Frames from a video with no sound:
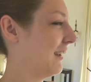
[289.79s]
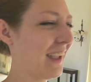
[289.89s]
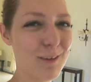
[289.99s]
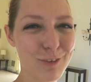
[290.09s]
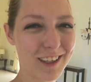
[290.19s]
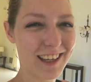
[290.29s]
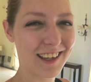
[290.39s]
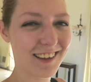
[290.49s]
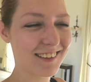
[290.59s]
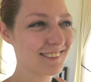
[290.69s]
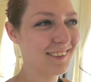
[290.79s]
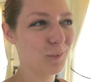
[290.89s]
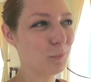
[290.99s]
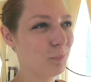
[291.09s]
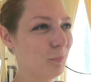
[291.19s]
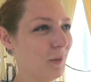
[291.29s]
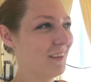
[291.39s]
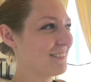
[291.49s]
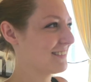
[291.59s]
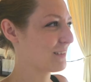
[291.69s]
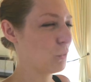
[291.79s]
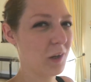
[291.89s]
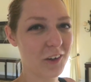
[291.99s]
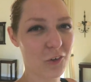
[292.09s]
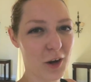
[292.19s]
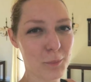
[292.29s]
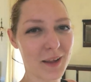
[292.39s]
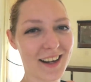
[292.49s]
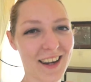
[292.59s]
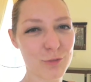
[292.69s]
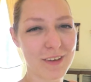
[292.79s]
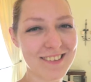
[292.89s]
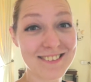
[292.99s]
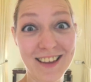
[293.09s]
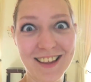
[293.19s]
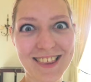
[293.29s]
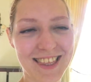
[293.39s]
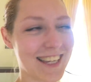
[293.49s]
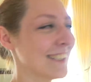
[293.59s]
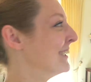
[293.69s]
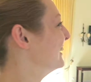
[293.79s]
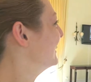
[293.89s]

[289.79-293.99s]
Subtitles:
I keep forgetting it all blurs into one great big lovely sunny thing.